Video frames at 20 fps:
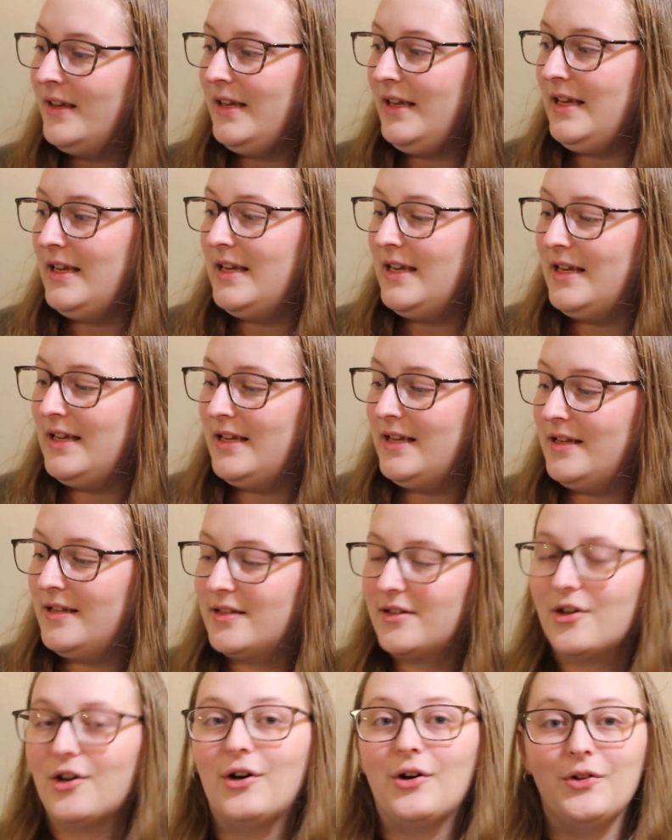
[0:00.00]

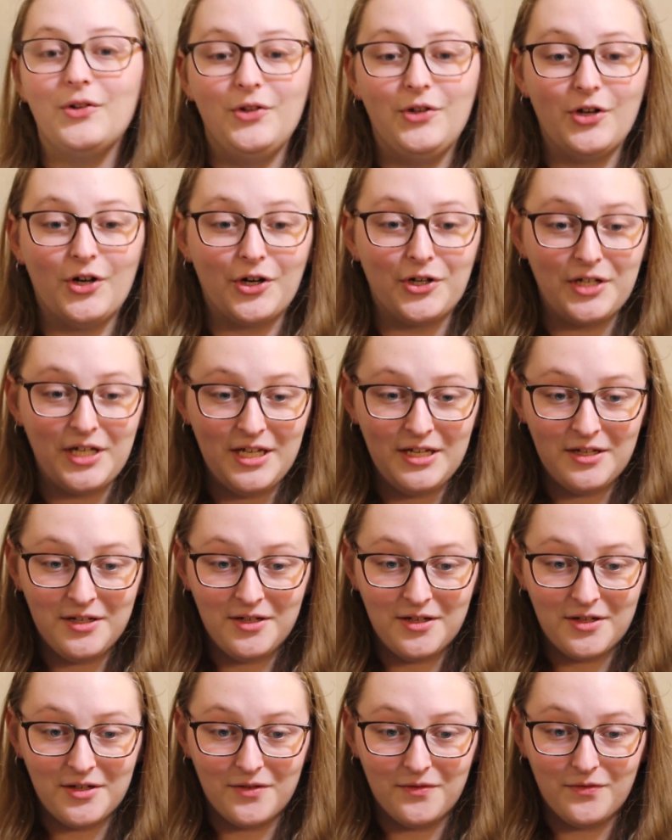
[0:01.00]
is called
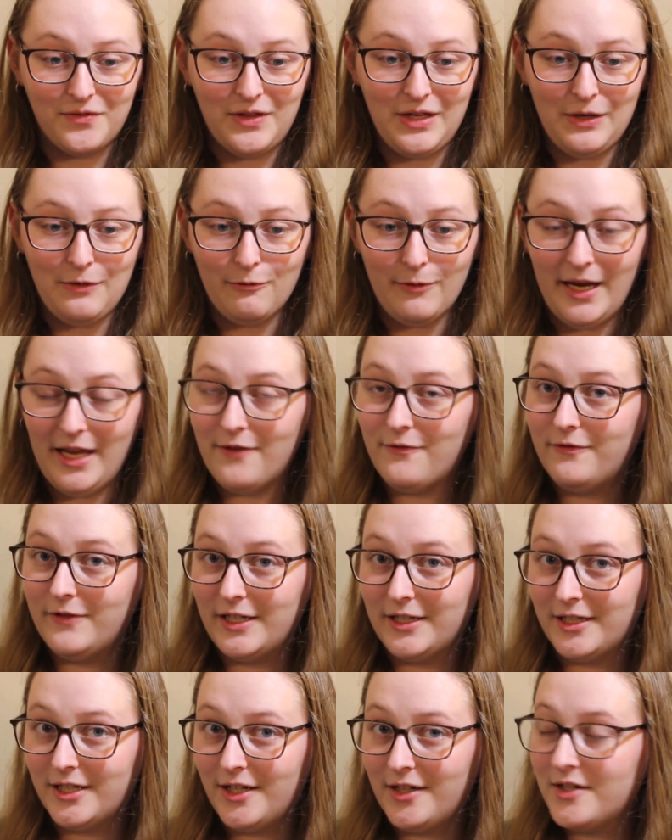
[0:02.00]
Guardian of the
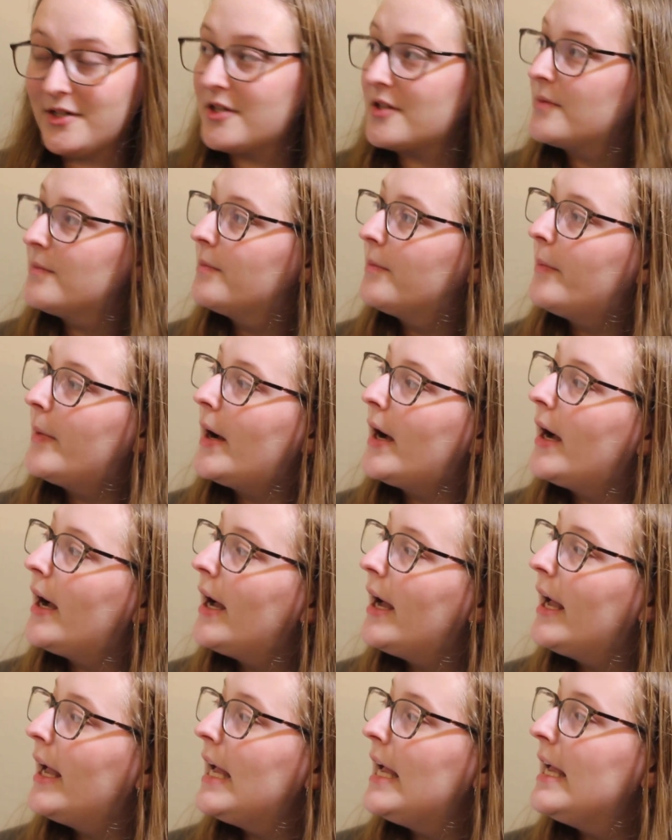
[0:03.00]
Wayfarers
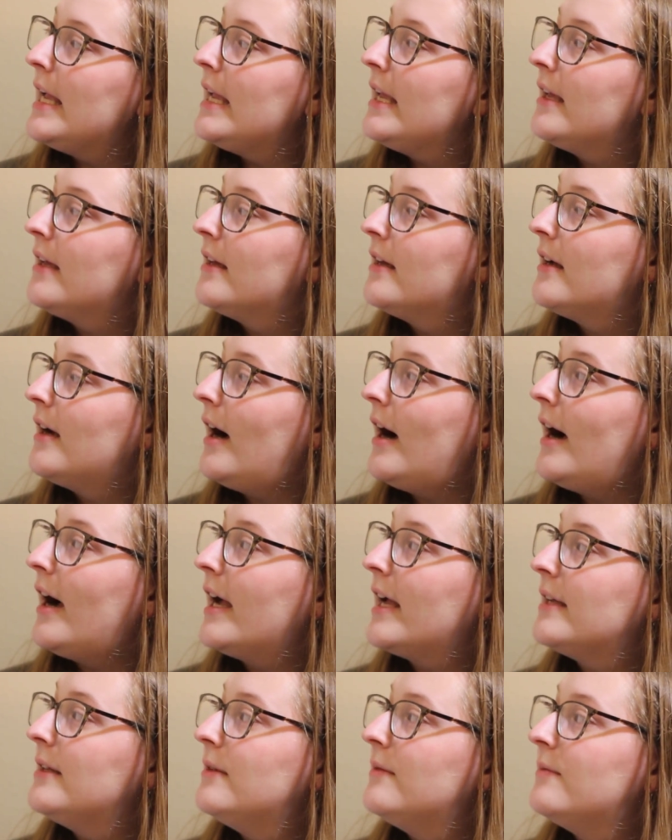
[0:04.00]
by,
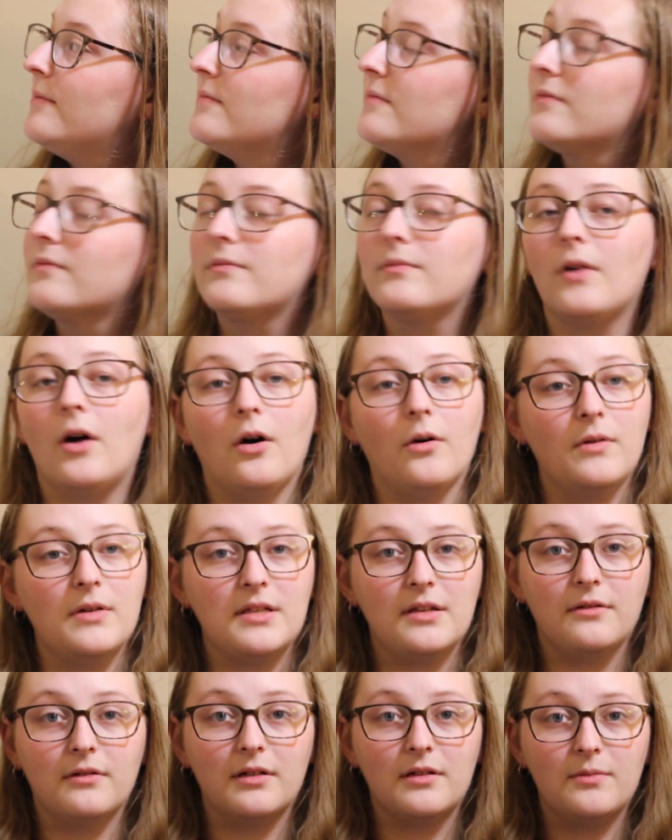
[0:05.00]
I'm
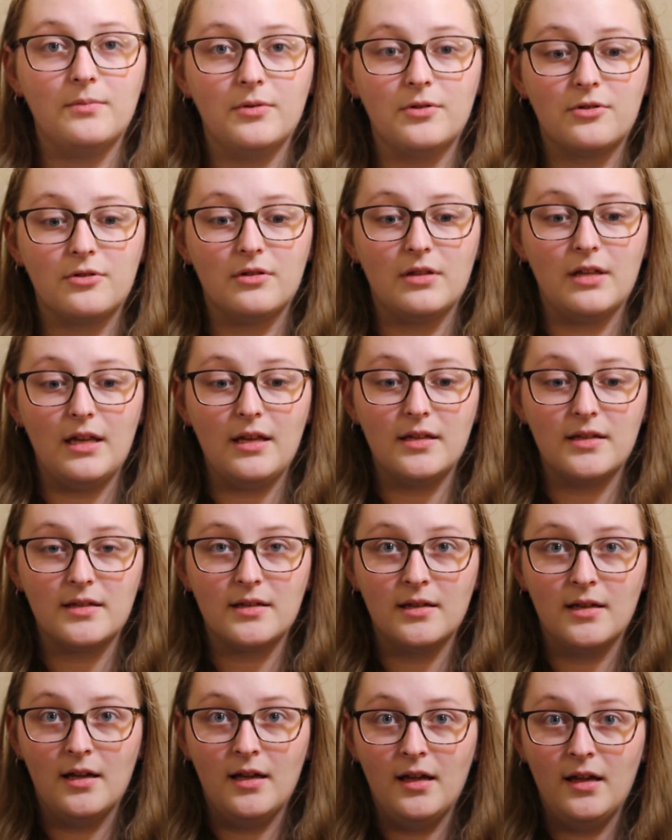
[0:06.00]
always going to butcher
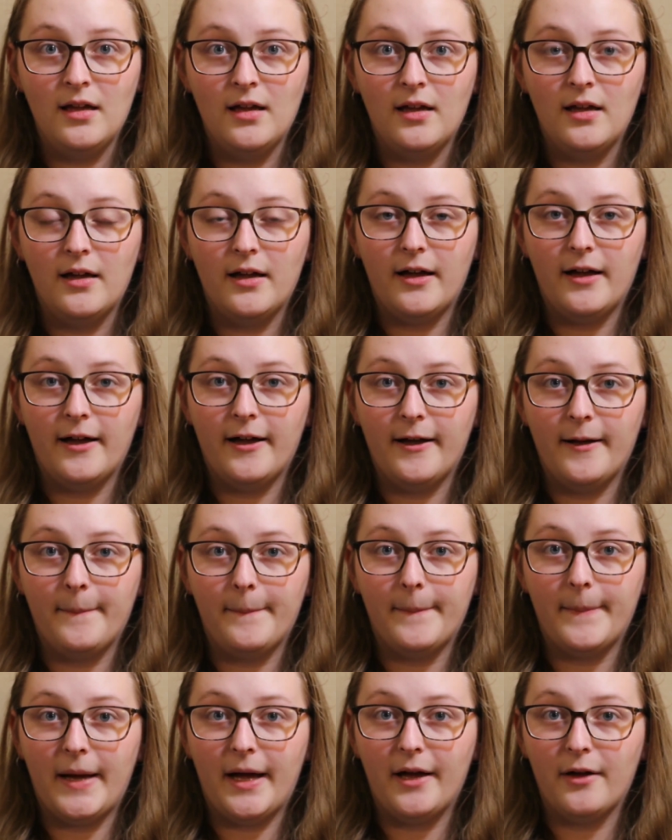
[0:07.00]
this.
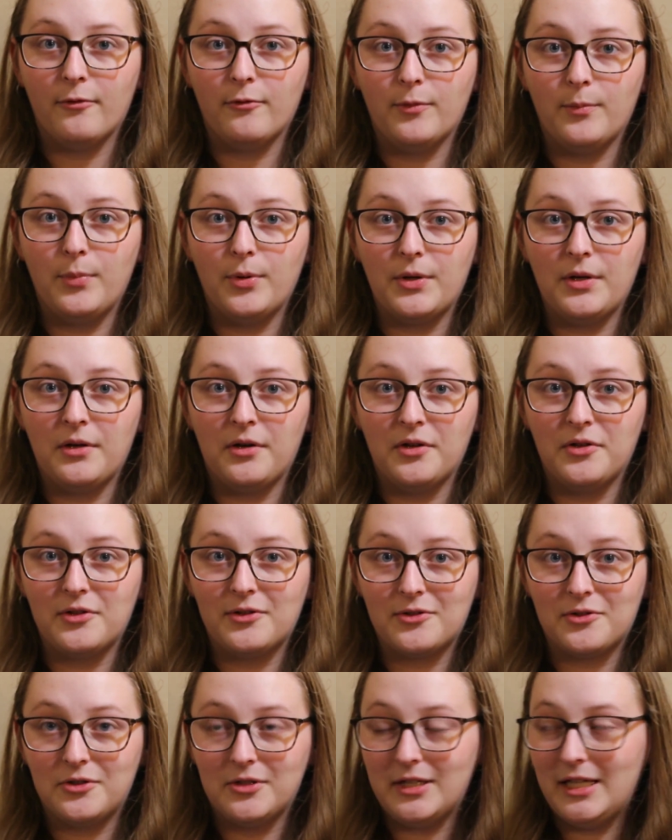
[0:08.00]
I will put it on the
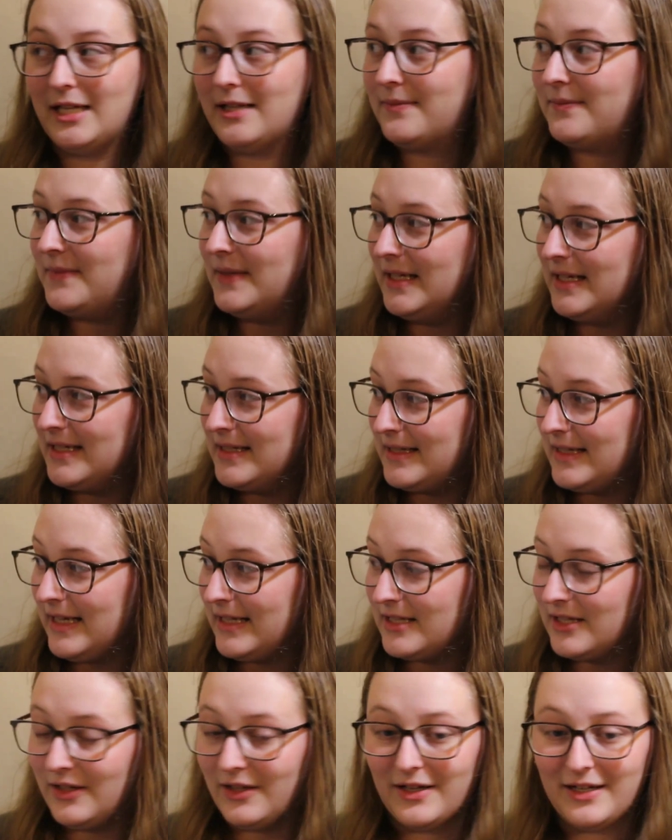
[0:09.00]
screen because
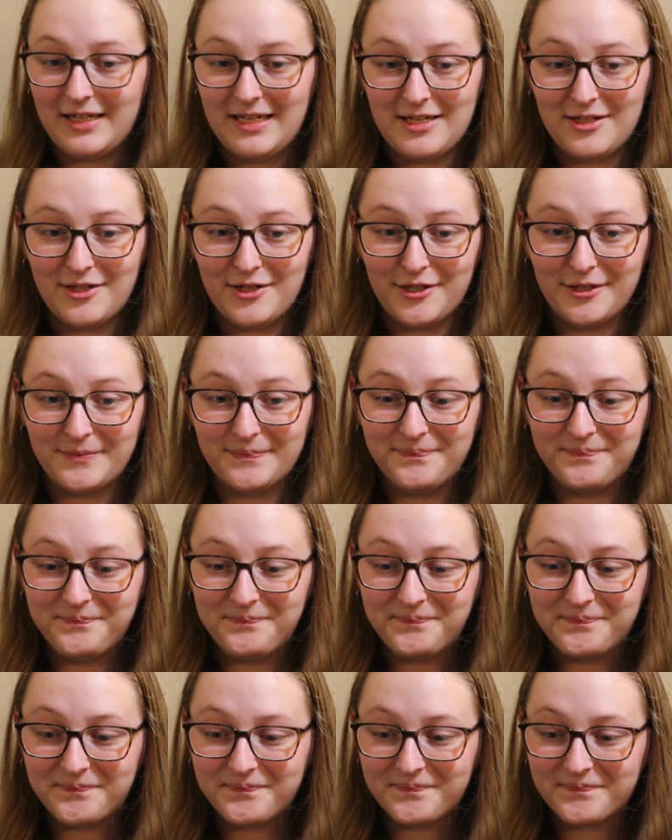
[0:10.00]
that's a lot easier.
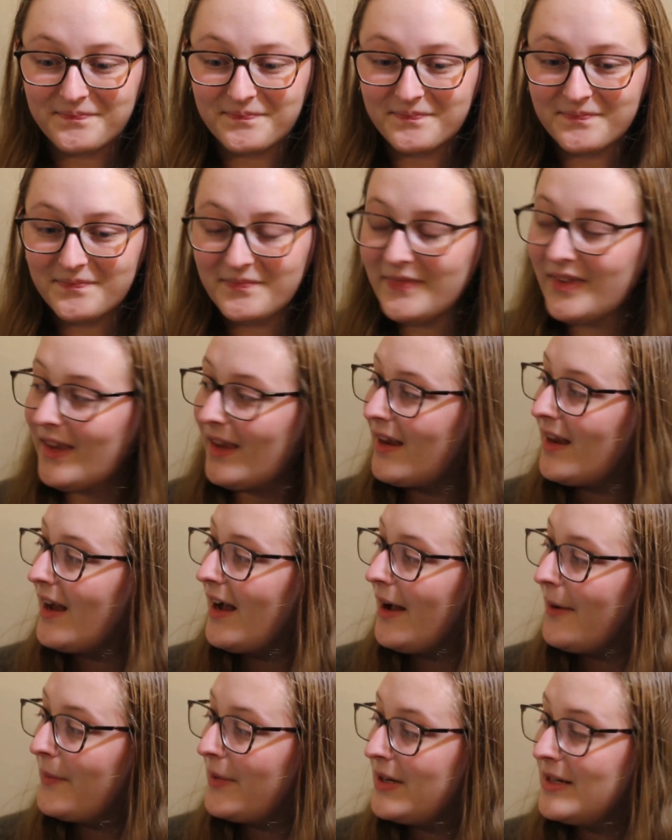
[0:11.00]

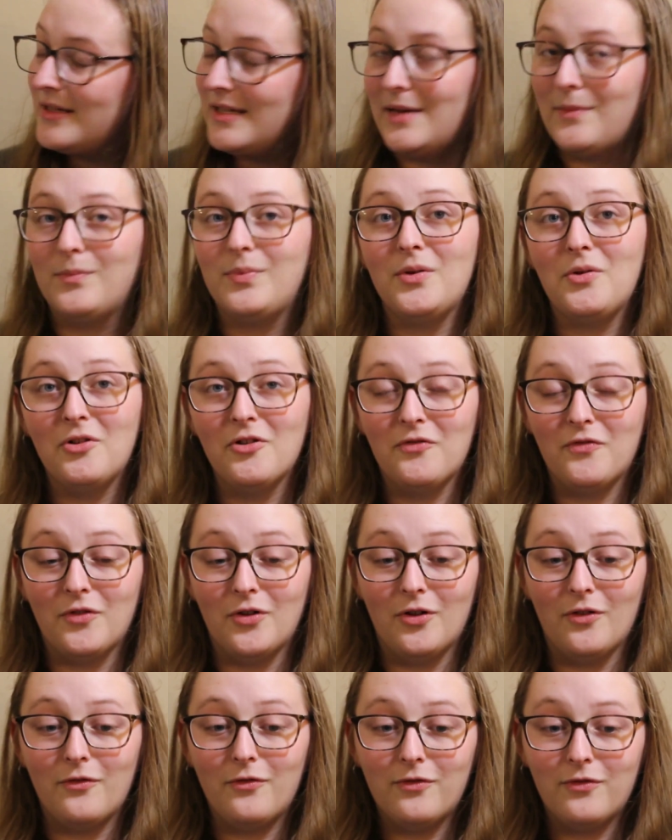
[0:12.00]
But it's a
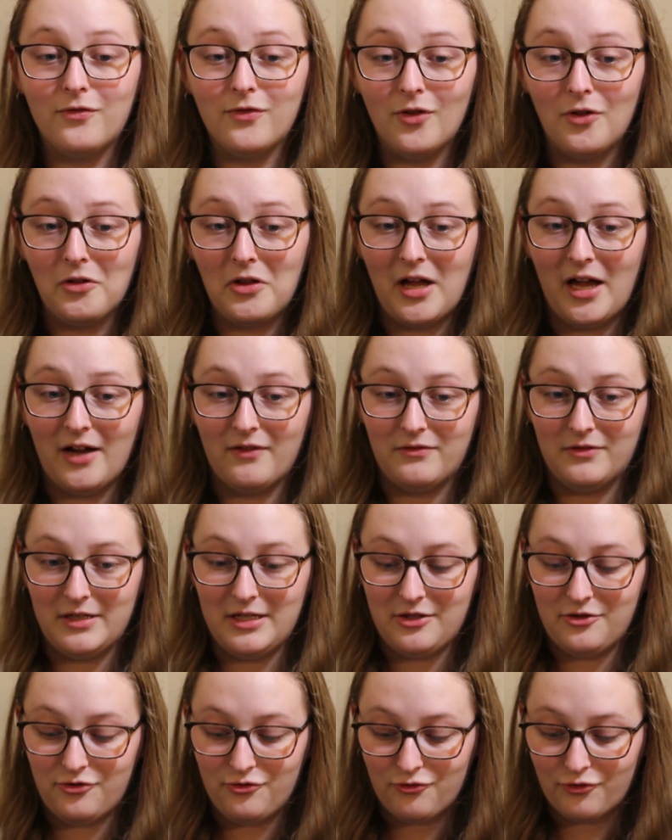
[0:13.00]
beautiful full
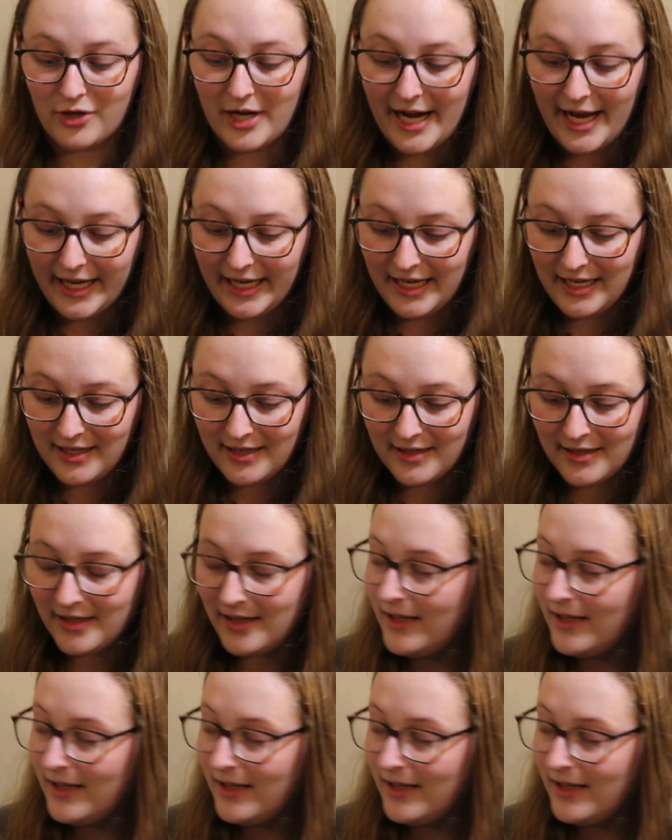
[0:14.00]
coverage dragon,